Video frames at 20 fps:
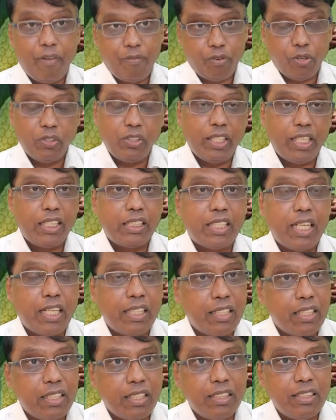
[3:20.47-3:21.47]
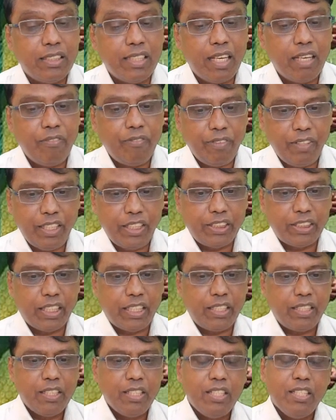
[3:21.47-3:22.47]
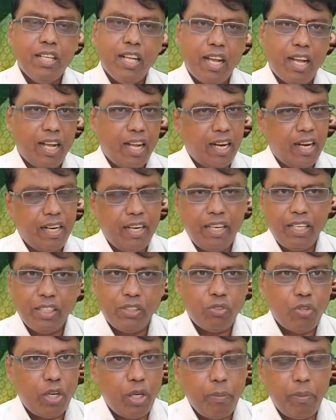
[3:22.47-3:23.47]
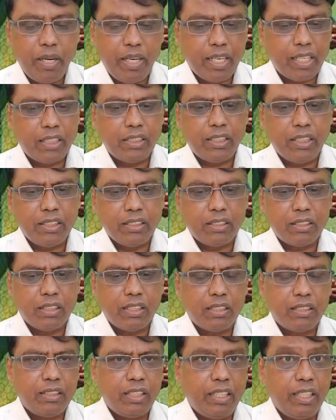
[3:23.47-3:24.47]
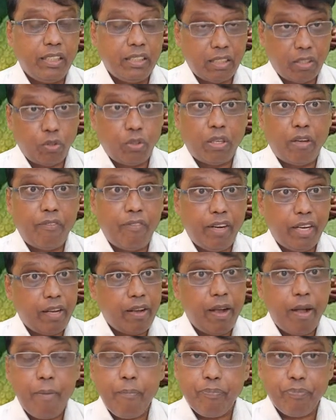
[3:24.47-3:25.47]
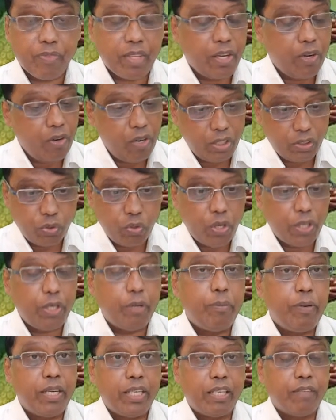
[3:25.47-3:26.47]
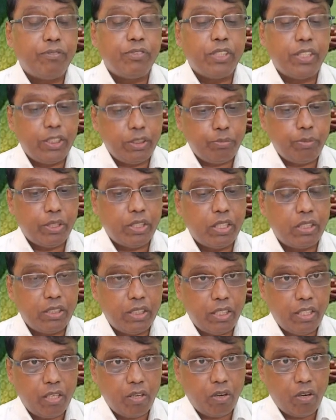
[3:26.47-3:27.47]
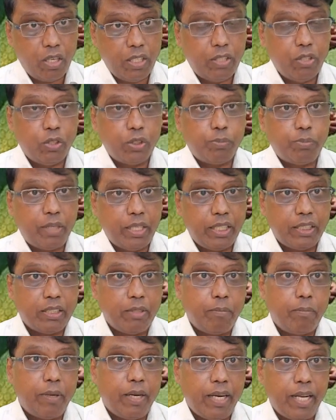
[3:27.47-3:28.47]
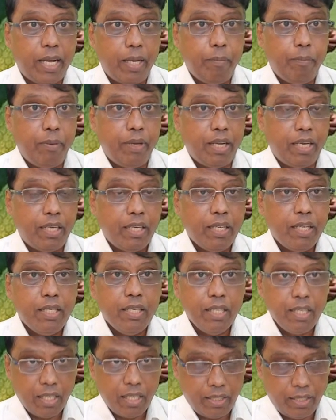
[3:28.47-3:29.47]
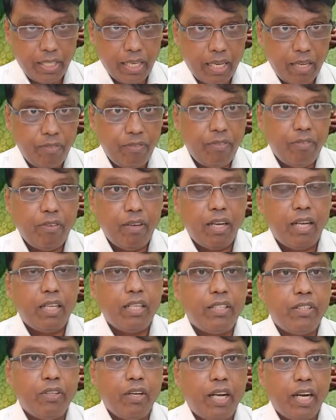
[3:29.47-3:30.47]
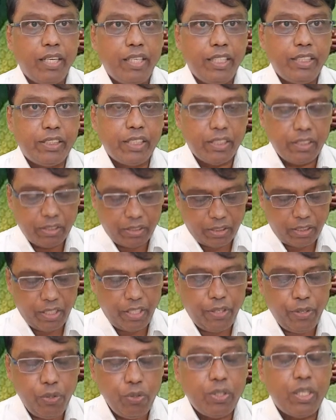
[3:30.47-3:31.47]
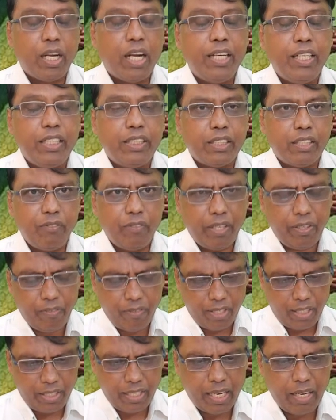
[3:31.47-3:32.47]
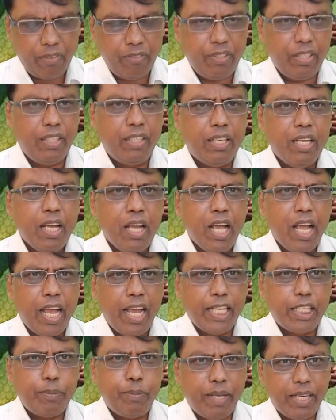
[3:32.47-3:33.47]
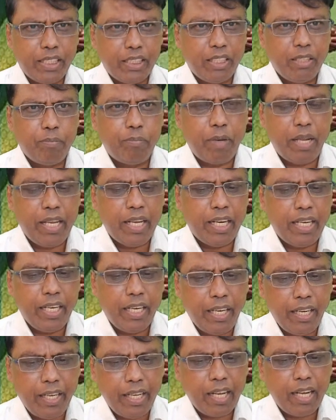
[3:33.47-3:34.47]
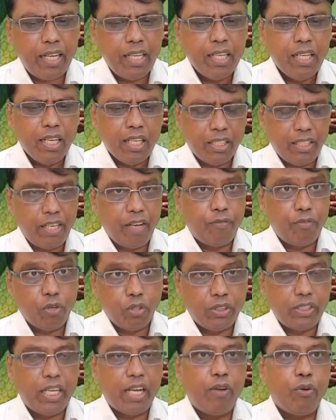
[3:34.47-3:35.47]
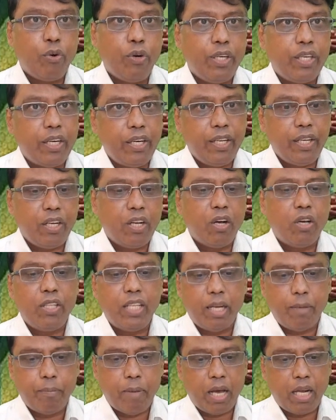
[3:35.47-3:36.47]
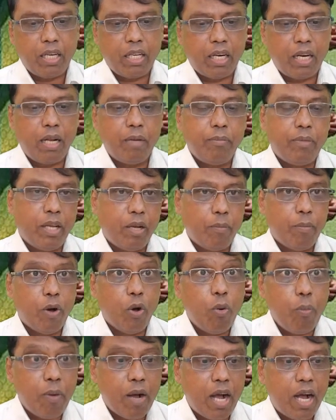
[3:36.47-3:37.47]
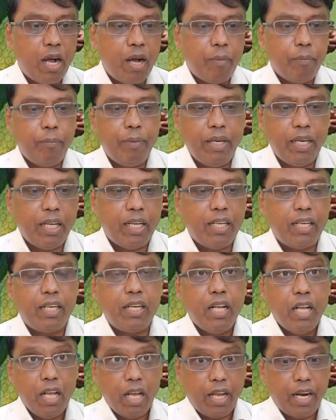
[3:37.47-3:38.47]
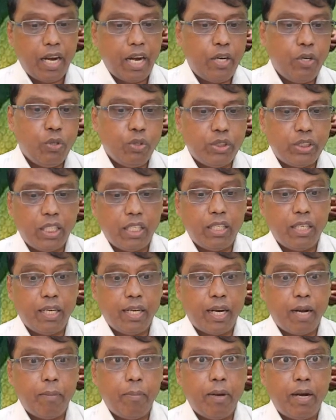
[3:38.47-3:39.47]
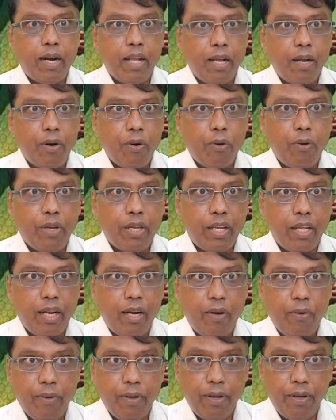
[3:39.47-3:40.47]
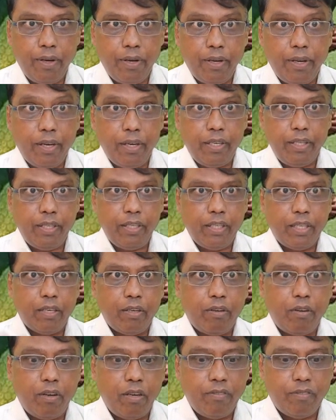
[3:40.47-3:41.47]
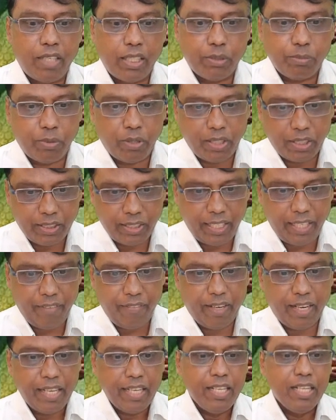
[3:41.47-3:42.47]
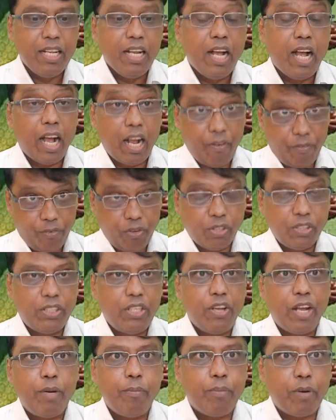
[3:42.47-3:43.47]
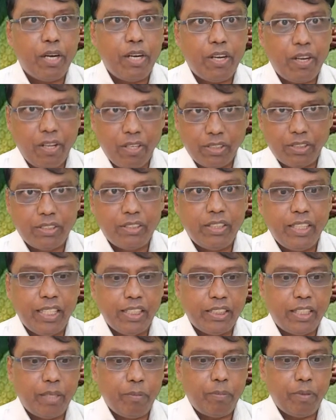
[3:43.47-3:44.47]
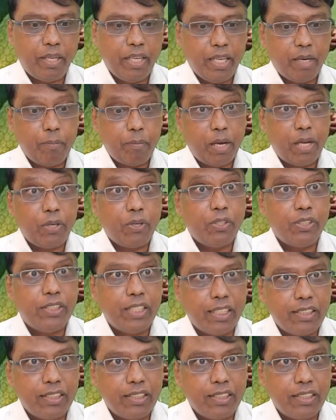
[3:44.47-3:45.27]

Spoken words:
Of course, Dinesh Karthik is there, finisher. And it is going to be an interesting series. South Africa, you know, it's going to be a tough series because all those players have played IPL. They have, conditions. They knew the condition very well. They have the experience in playing in India. They have Quinton Dicko, they have Markram, they have Bauma, Miller, Randusan, Rabada, Nokia, Lungi, Nigidi, you know, all fast bowlers. Anyway, of course, Dwayne Pretre, a CSK player, Marco